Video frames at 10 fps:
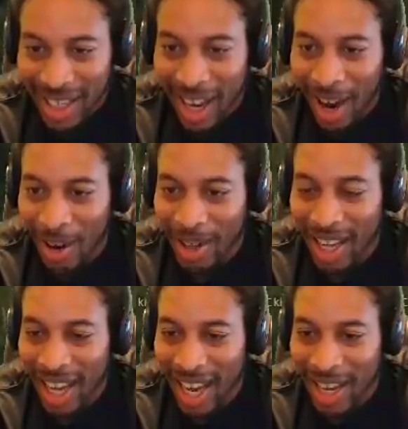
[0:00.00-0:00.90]
Oh
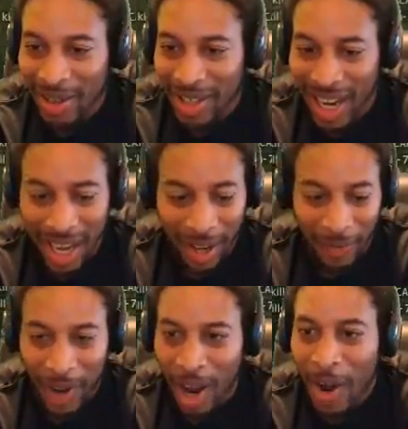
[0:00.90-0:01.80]
yeah, you dead
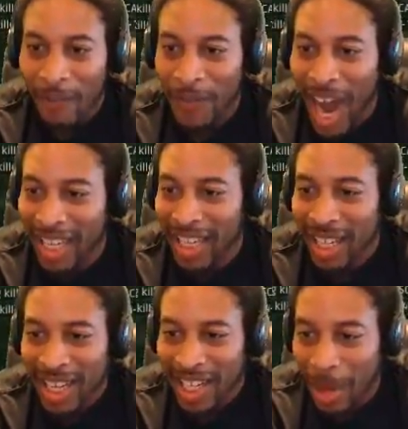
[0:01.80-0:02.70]
as fuck. Fuck
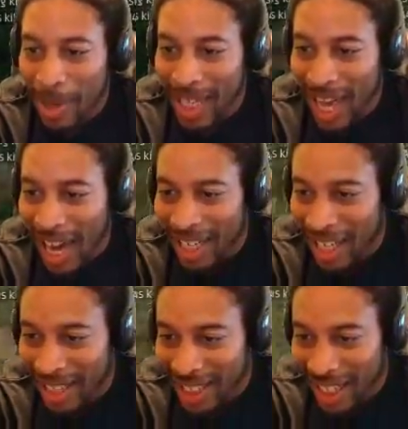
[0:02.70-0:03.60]
it. Let me get out and
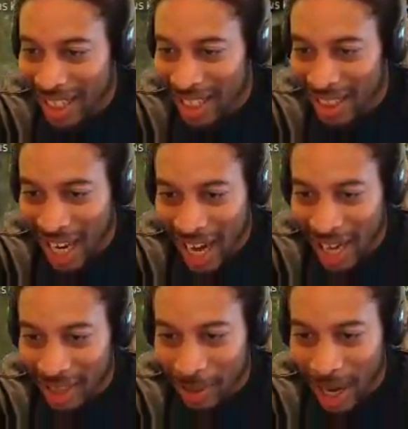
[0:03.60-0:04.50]
get this nigga these
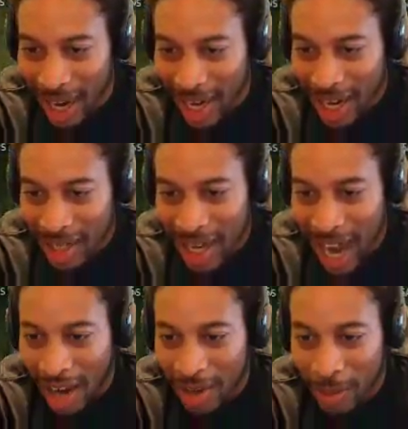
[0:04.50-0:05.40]
hands, man.
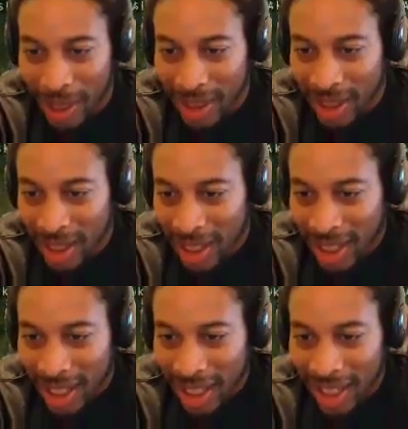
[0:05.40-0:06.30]
Now nah, you
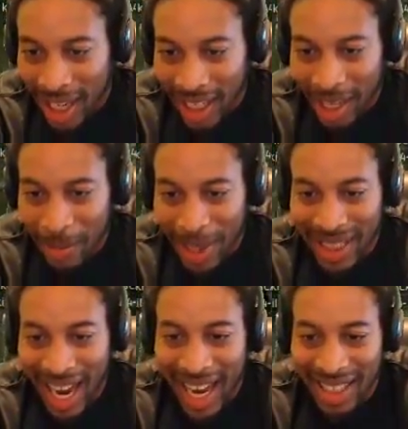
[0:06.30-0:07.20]
bitch. Look at
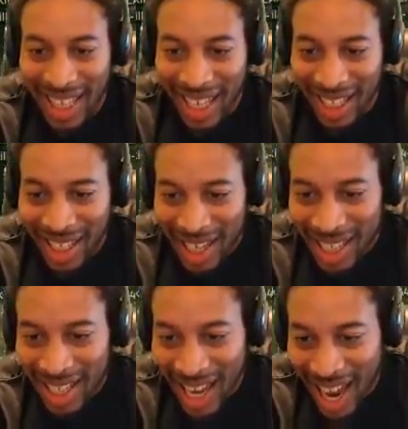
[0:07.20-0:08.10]
this bitch ass nigga.
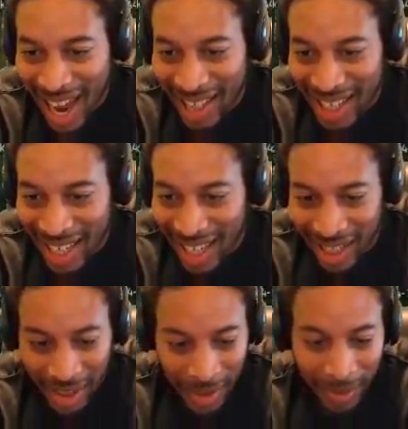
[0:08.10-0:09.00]
Yeah,
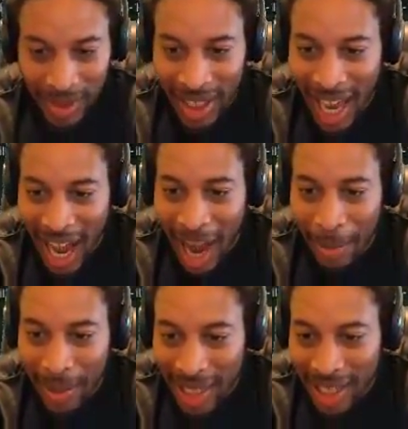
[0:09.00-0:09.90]
nigga. Yeah,
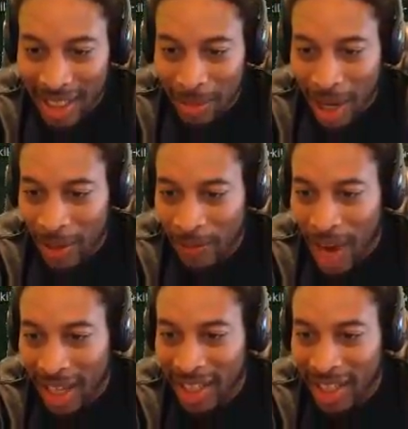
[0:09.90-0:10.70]
I'm in this motherfucker,